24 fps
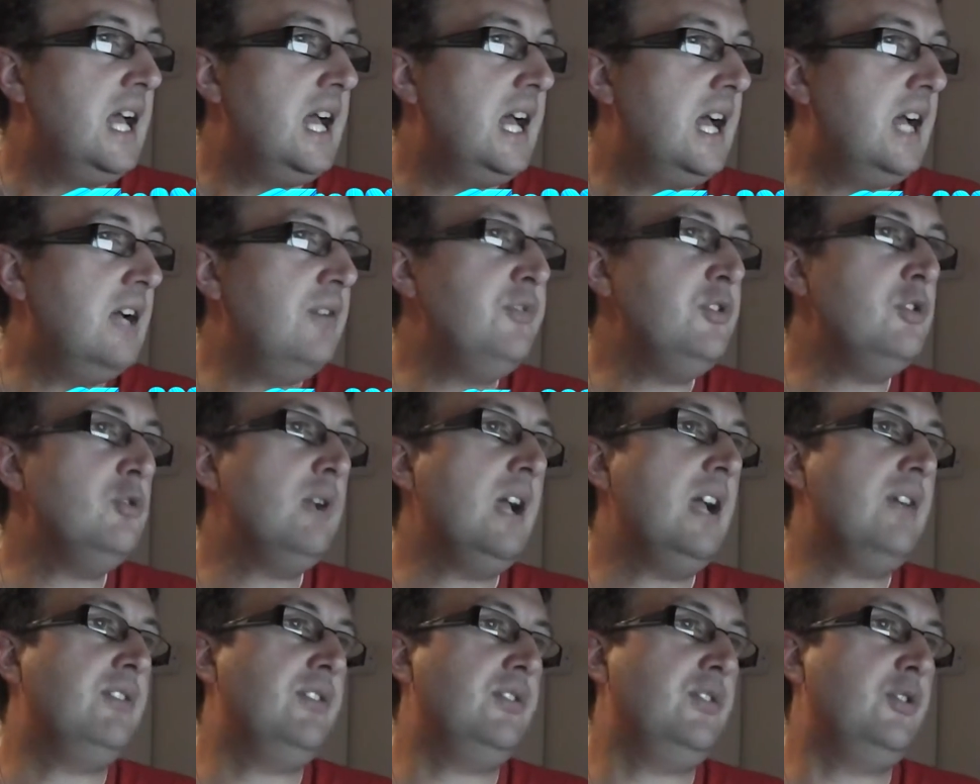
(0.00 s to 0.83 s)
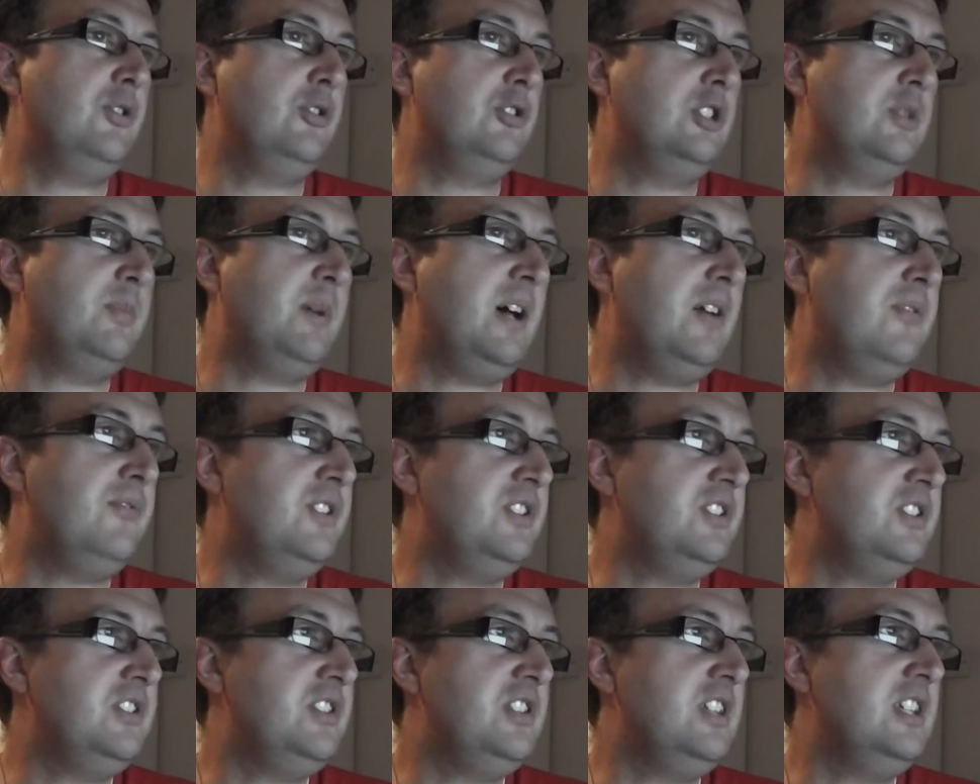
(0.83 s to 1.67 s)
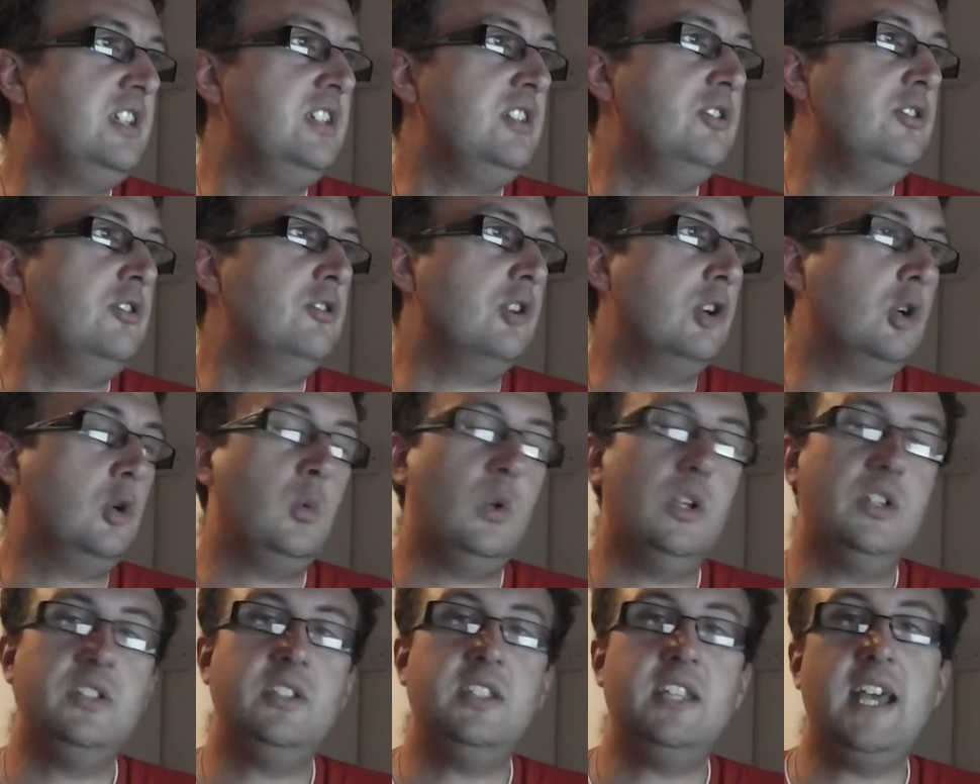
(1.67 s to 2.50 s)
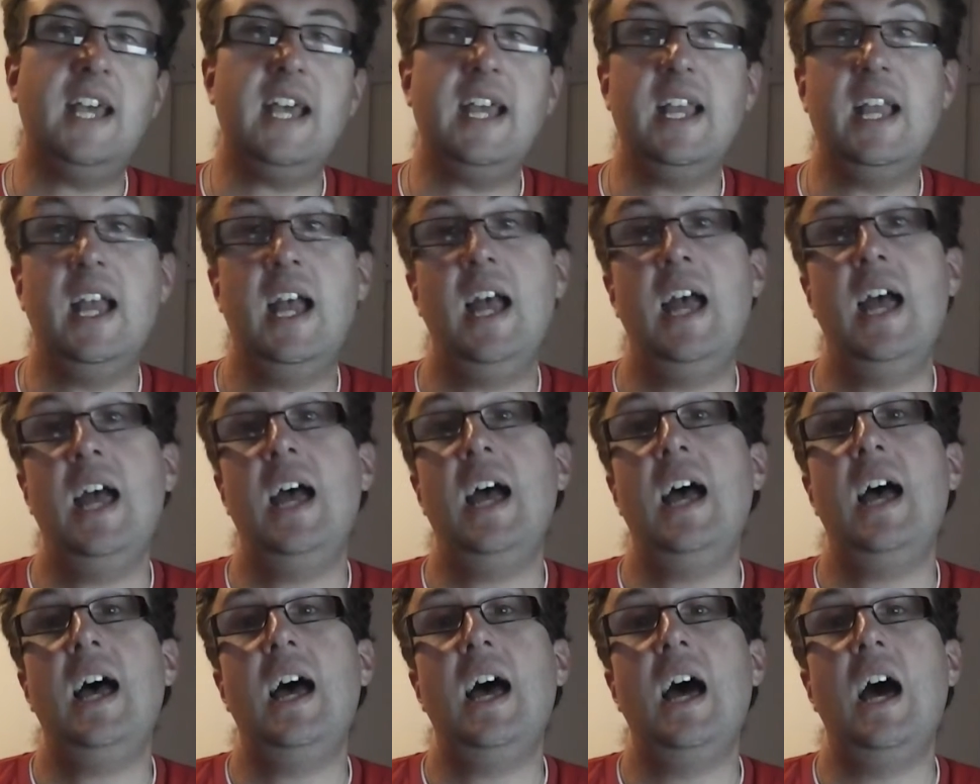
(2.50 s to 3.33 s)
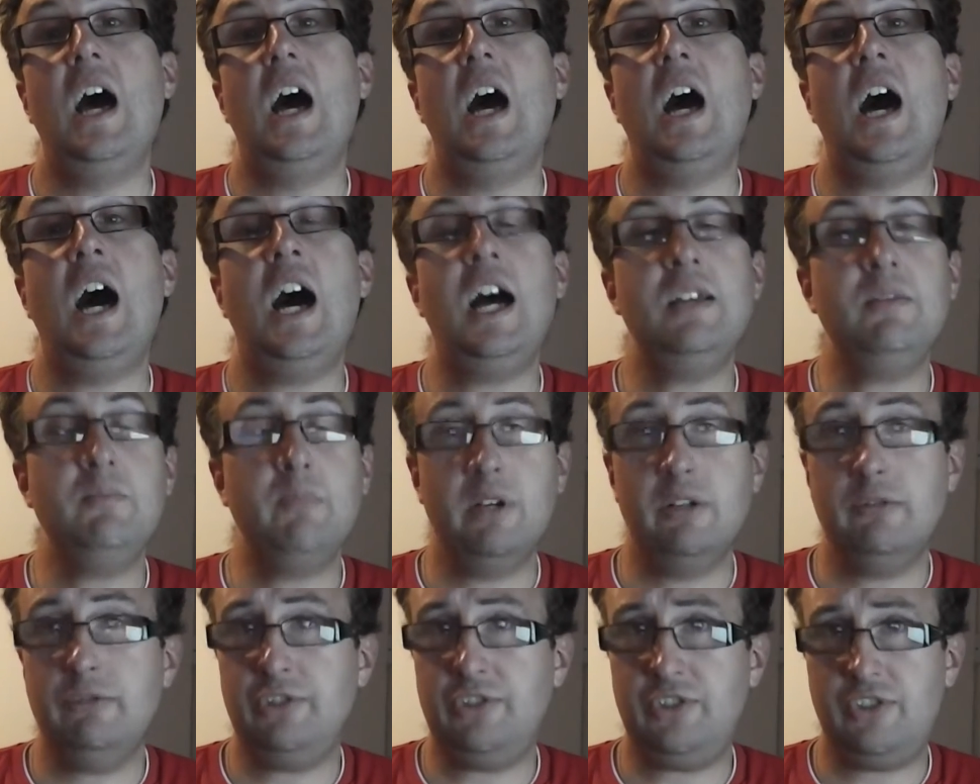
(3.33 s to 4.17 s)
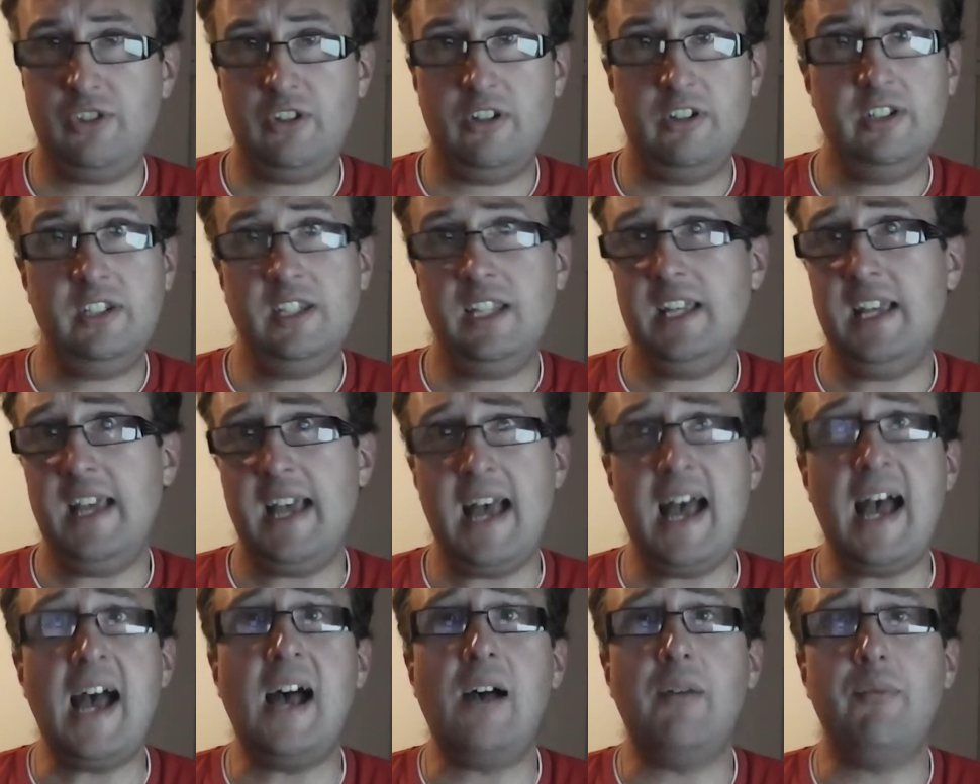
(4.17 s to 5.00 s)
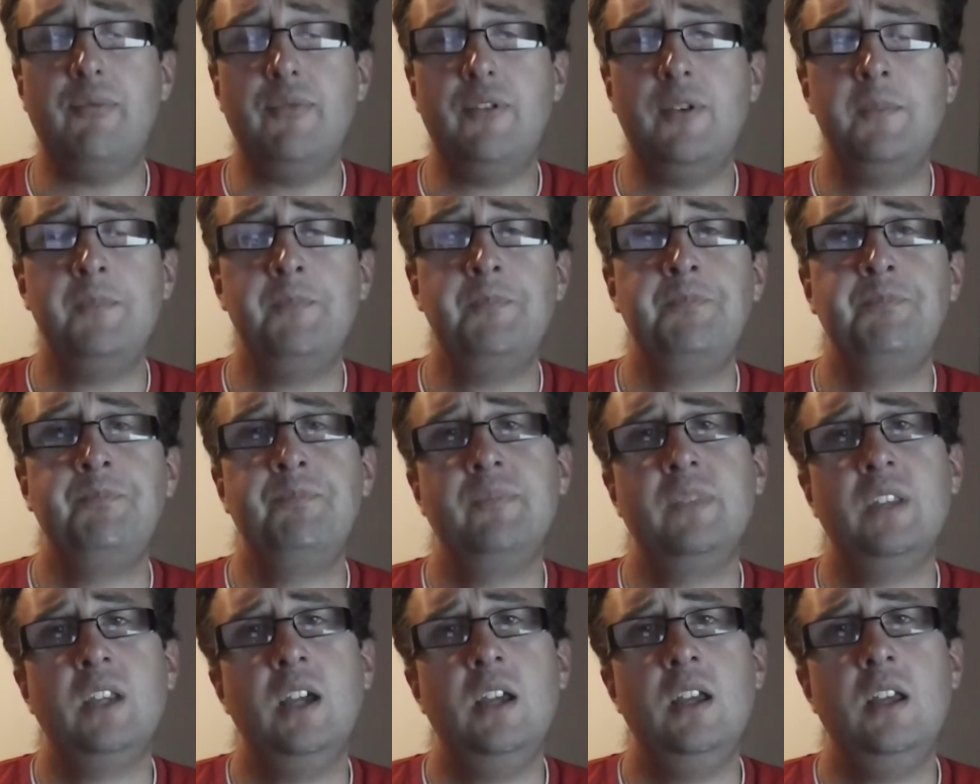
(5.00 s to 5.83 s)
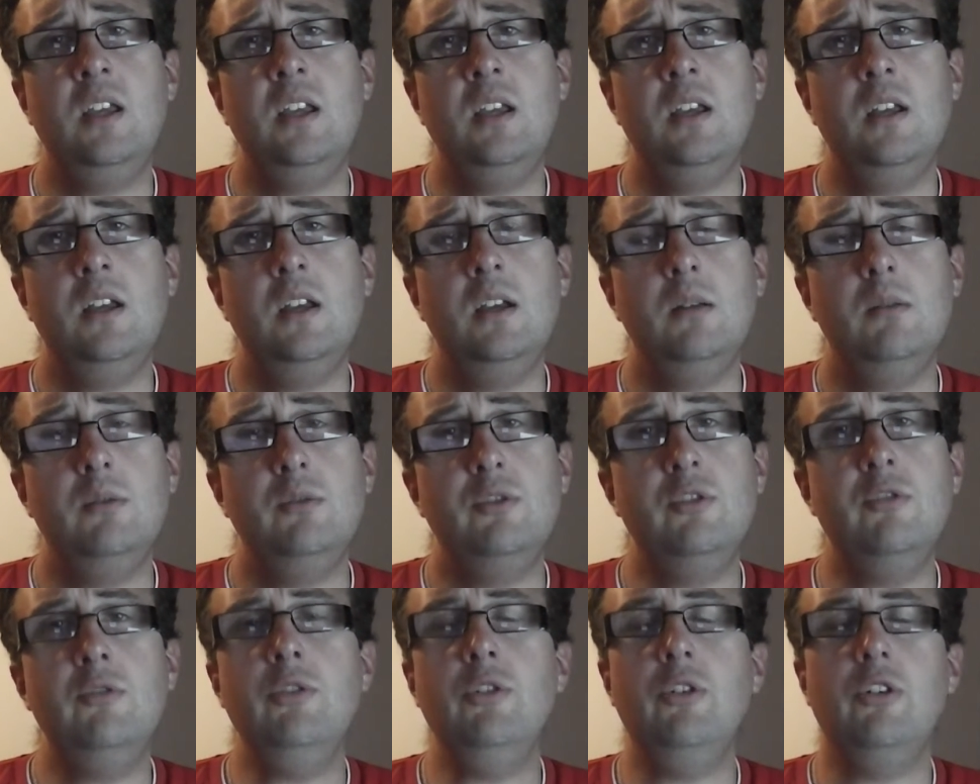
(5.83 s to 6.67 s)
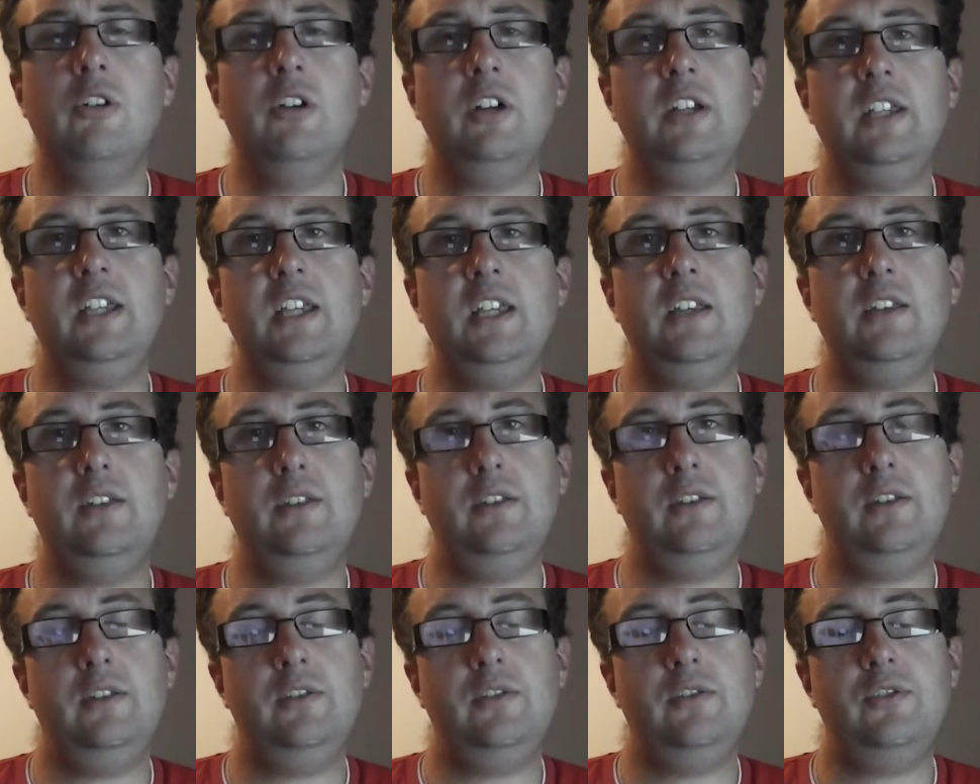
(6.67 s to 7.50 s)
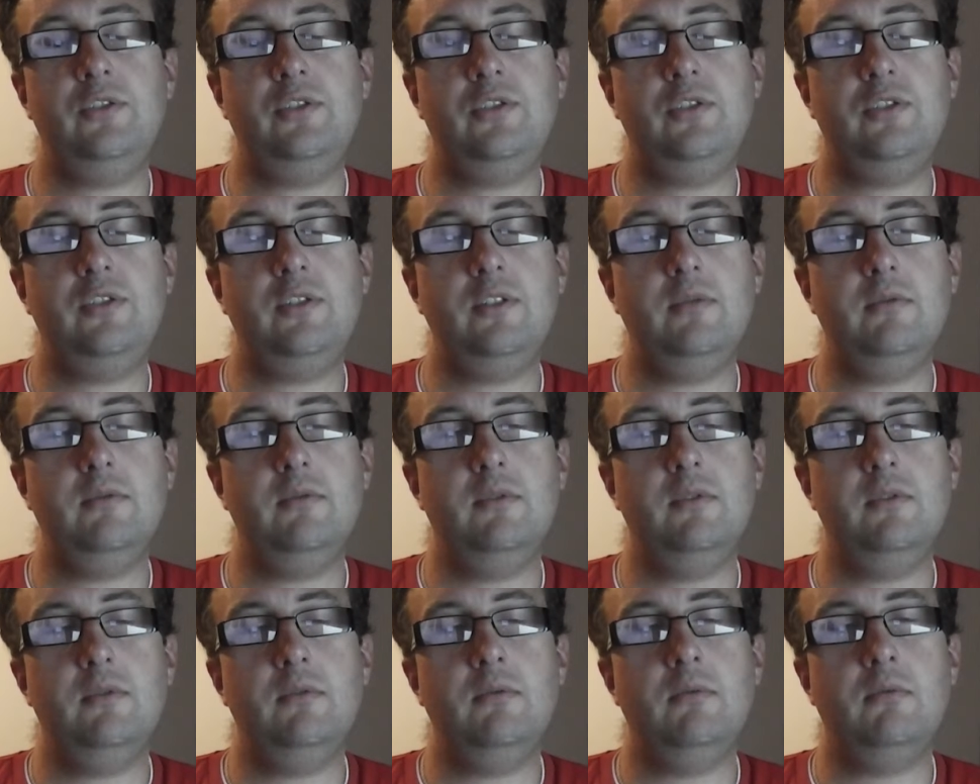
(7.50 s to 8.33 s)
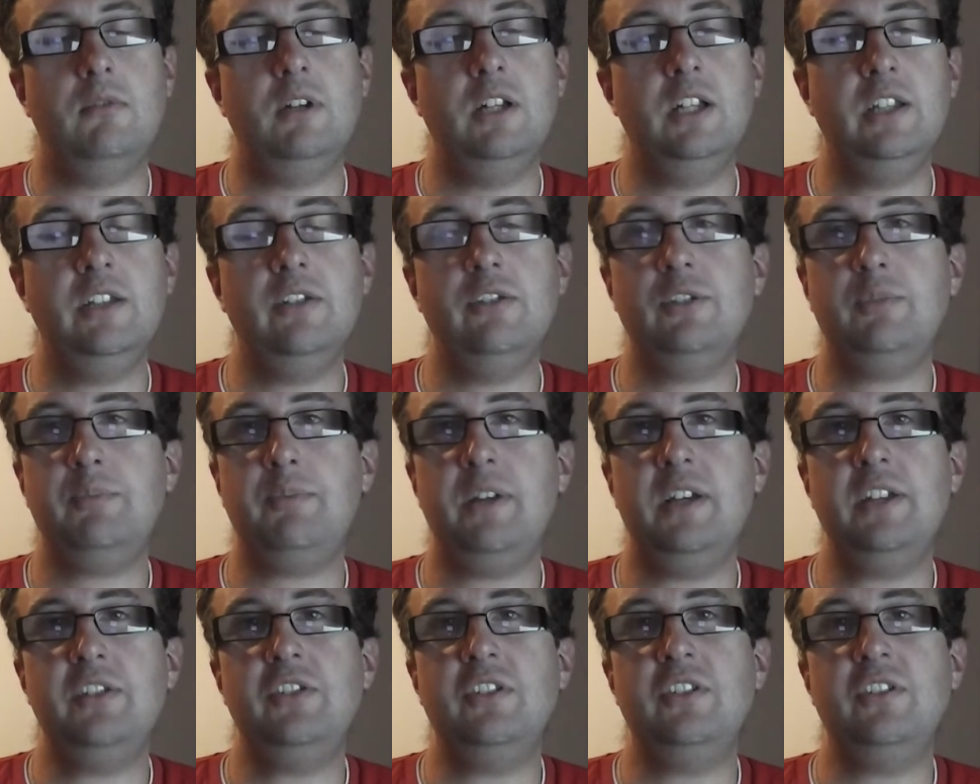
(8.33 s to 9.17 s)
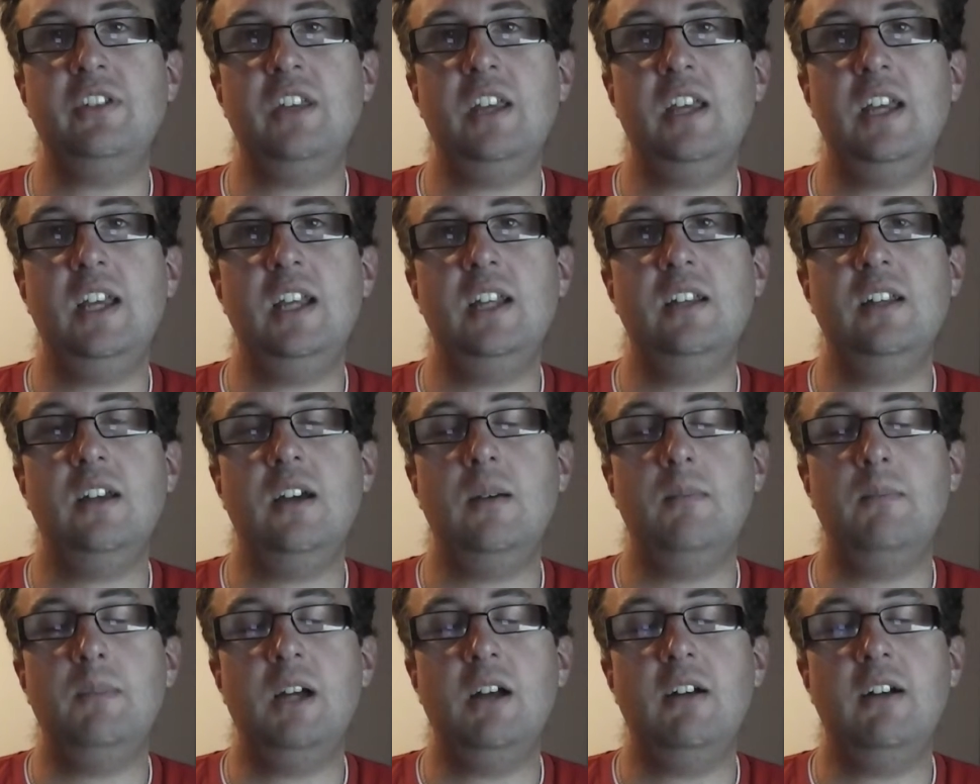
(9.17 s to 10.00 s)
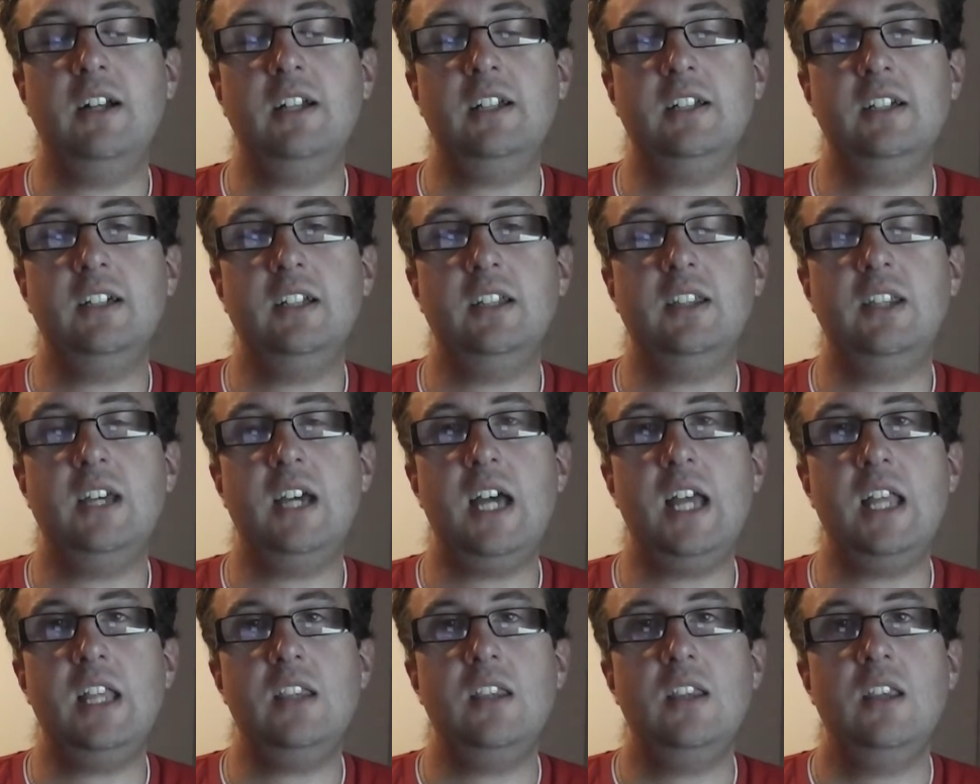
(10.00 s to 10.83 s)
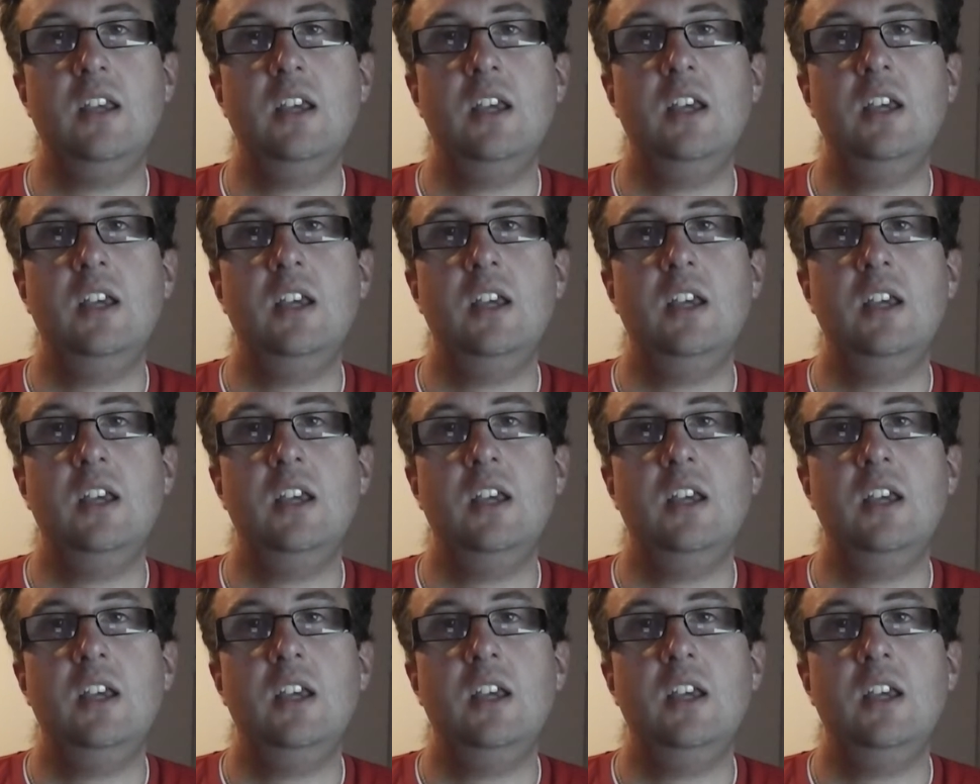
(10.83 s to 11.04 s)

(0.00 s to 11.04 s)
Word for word: Have you ever thought about visiting New York one day? I most certainly have. New York is one of those places in America that